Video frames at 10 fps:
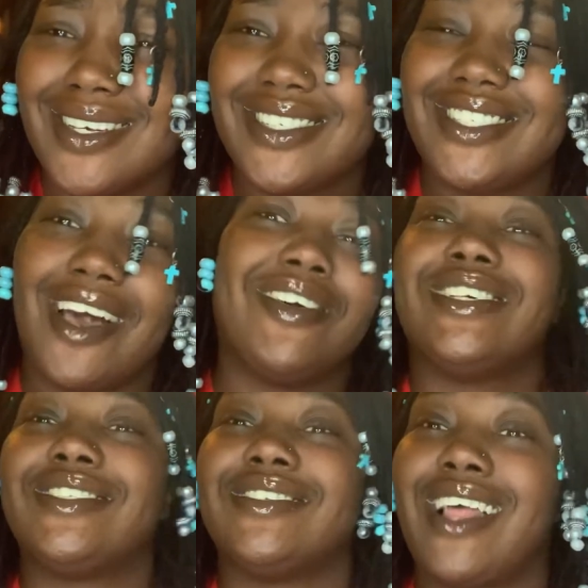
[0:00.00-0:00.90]
So
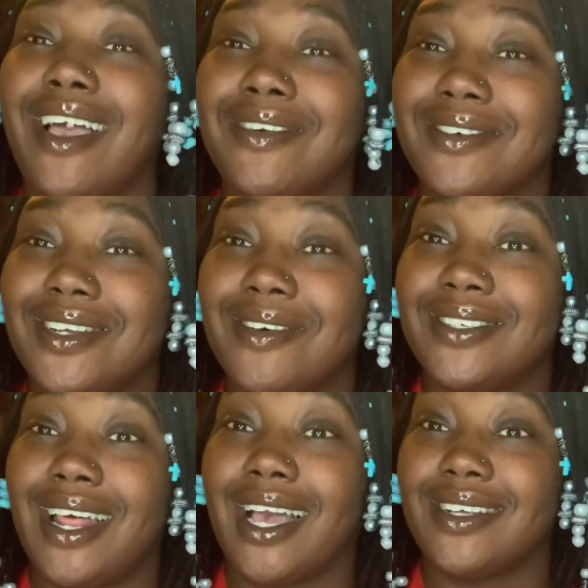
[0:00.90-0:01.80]
it's a lot going on
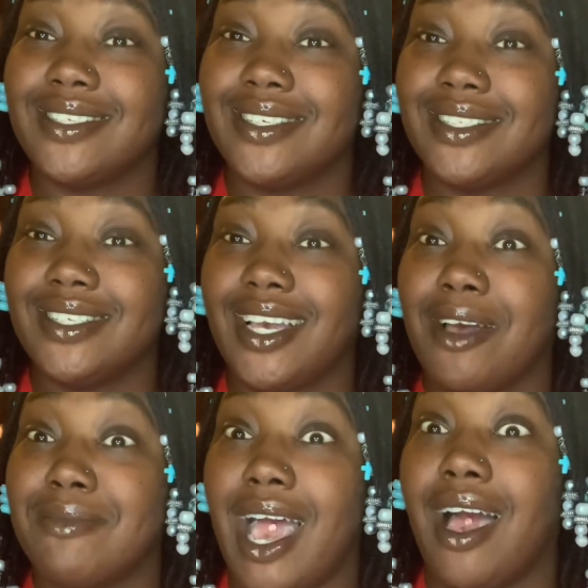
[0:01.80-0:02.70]
that I clearly
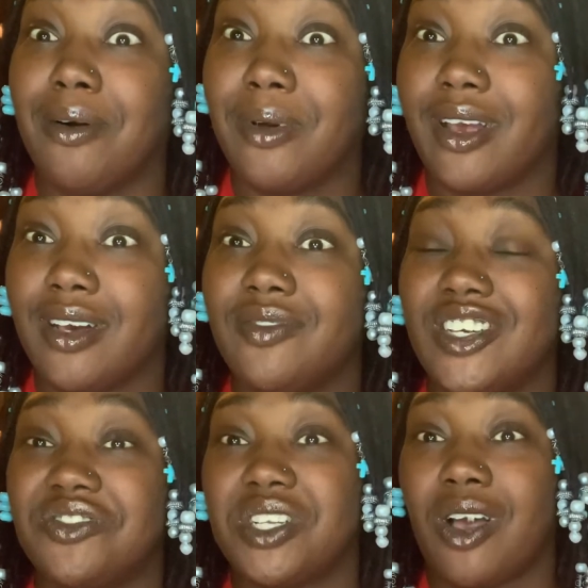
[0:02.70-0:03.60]
am not aware of,
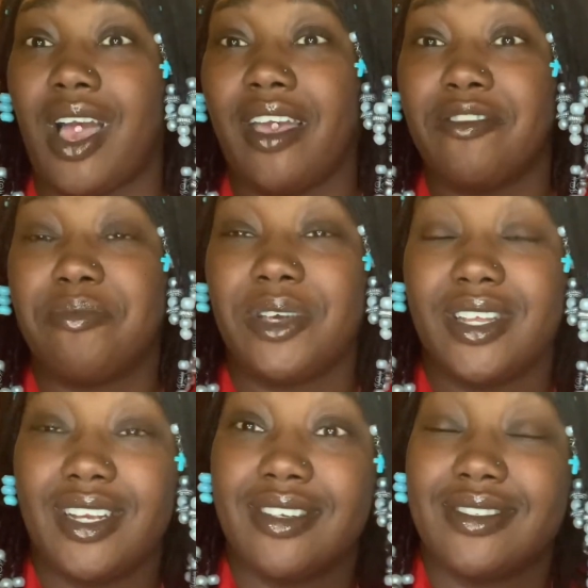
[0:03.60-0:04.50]
even though I have been
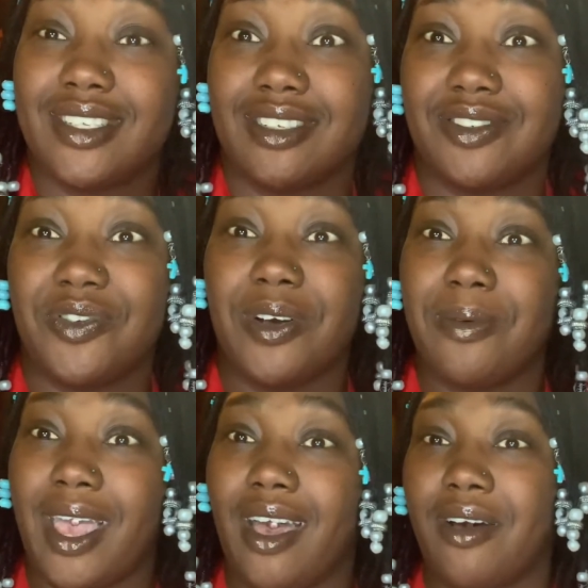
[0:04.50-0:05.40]
in the sector for a
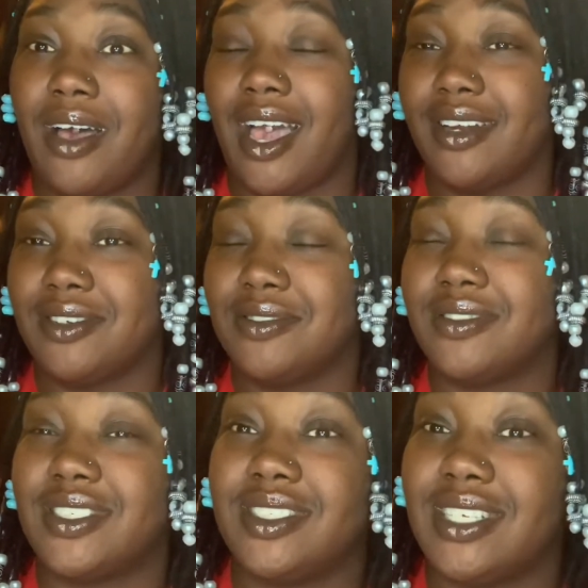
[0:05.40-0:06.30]
while. I
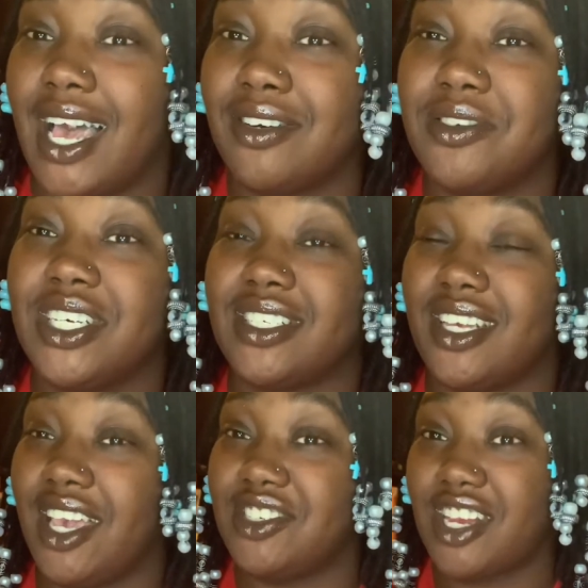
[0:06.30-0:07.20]
don't get to
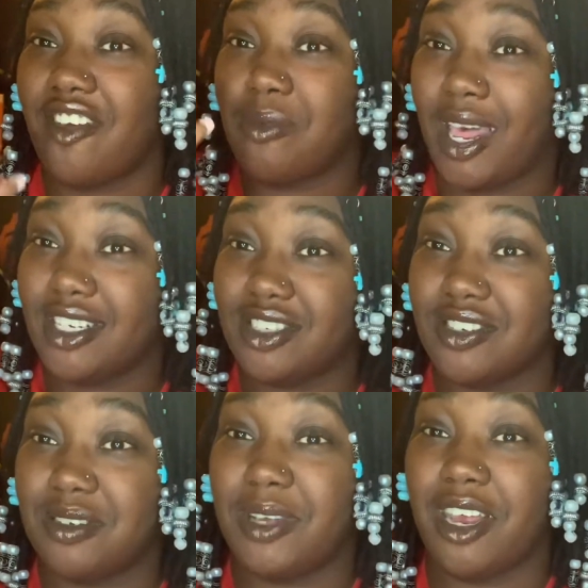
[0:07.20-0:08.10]
catch everybody
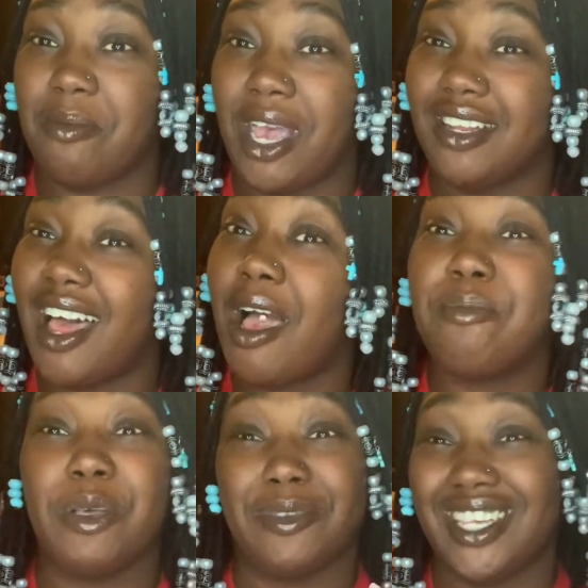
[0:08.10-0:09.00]
stream, everybody live.
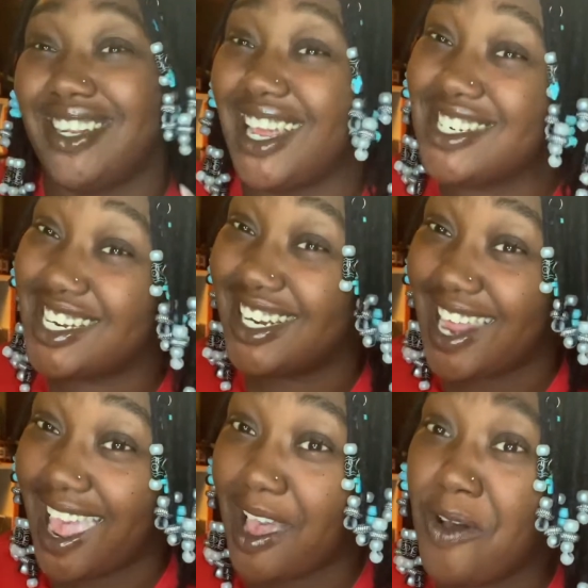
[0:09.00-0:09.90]
People take that shit
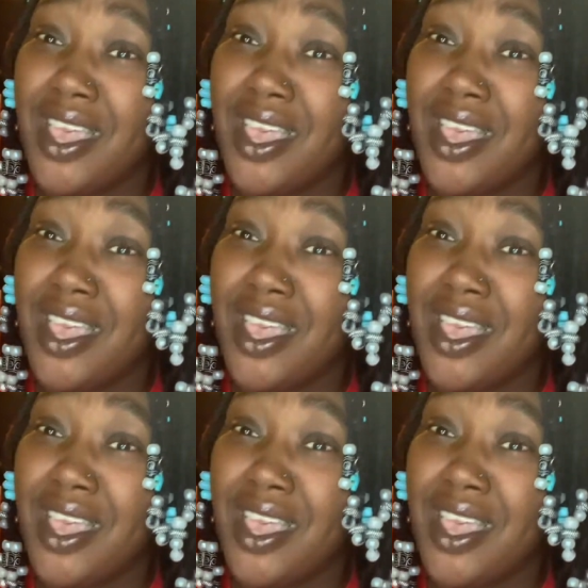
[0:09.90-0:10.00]
down.